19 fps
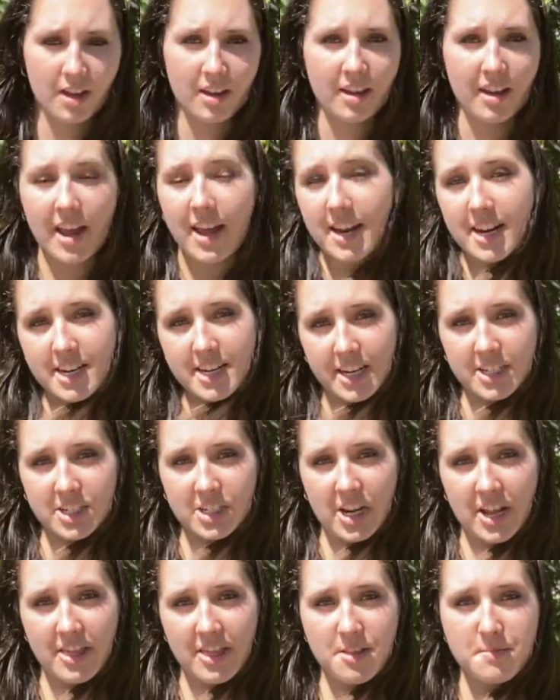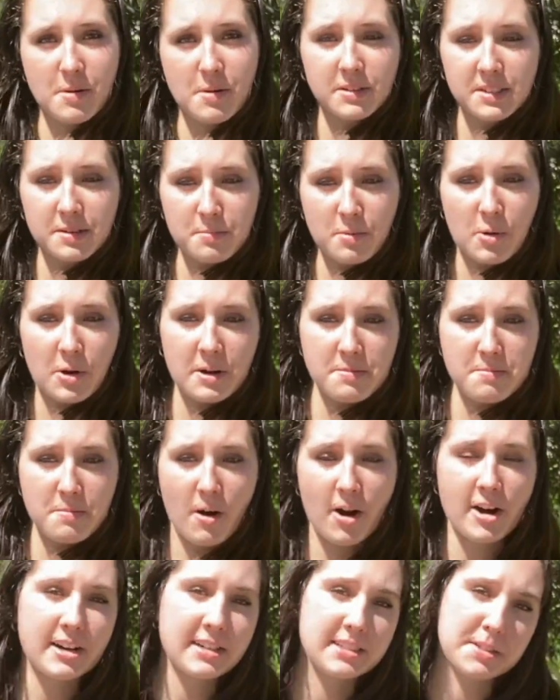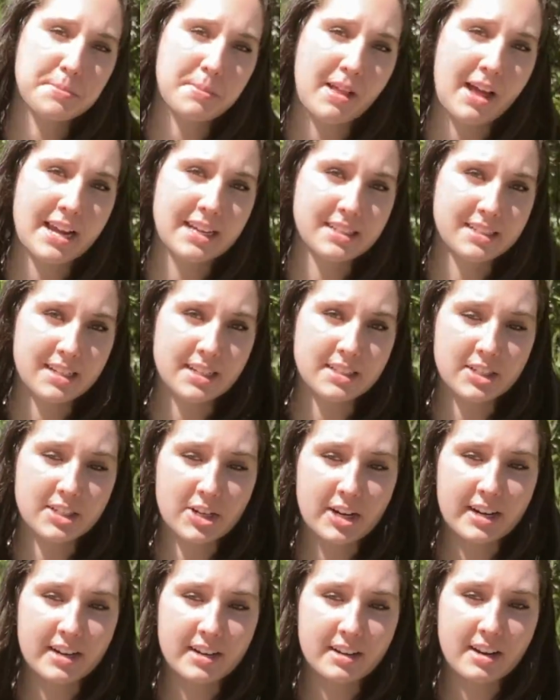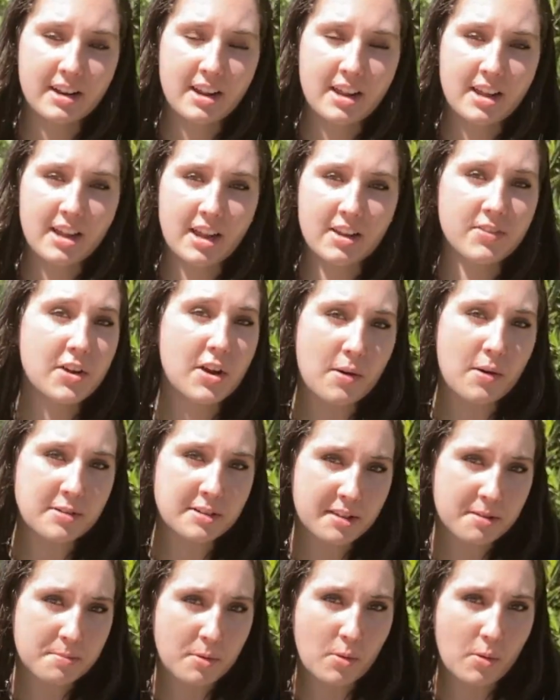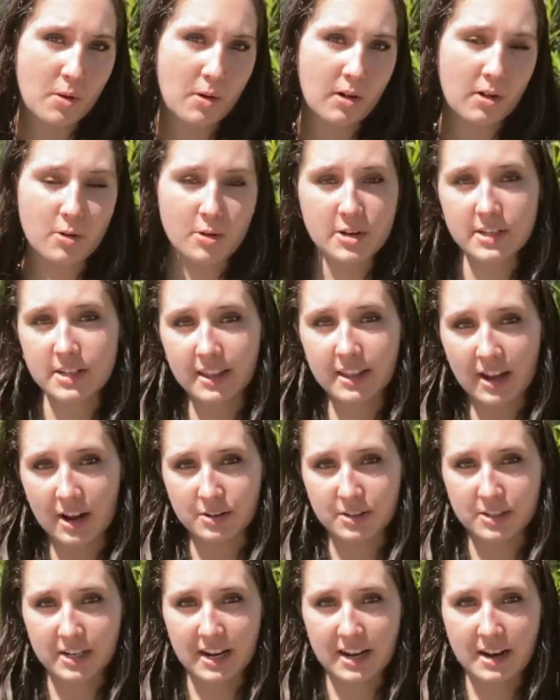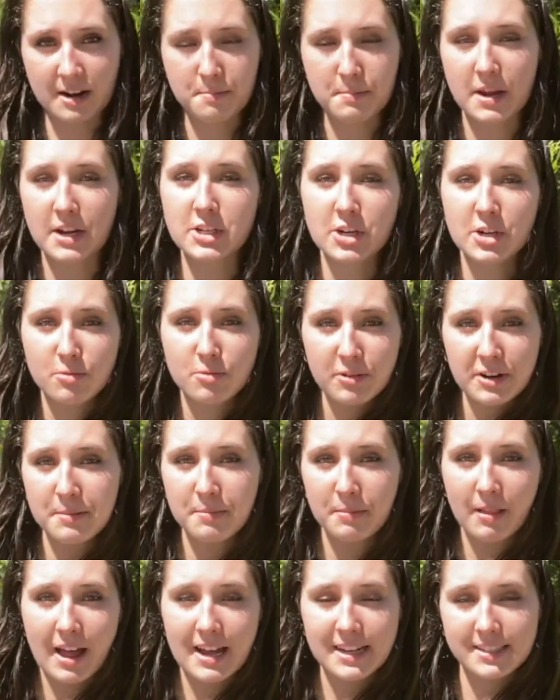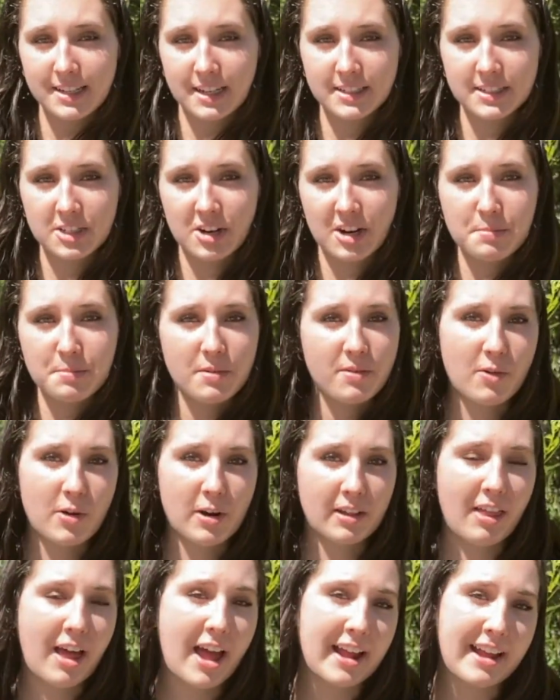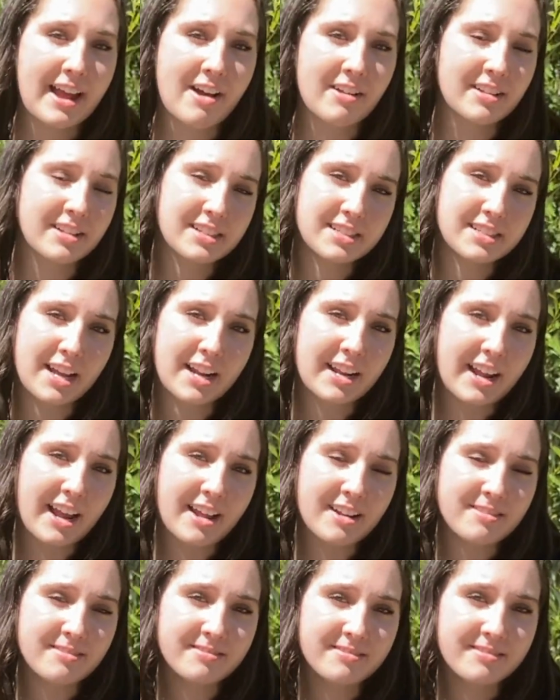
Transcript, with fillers: In addition, the most important part is applying sunscreen. If you go into the pool or into the ocean, make sure to reapply sunscreen before lying out in the sun again.